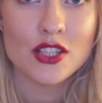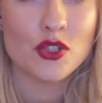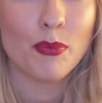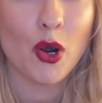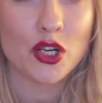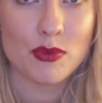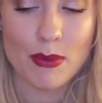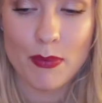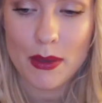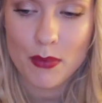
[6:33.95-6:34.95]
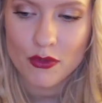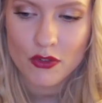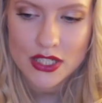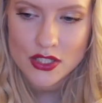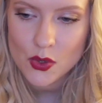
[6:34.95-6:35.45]
to parchment paper
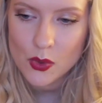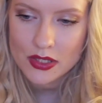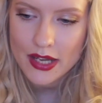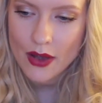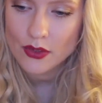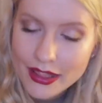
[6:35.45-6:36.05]
for it to cool down.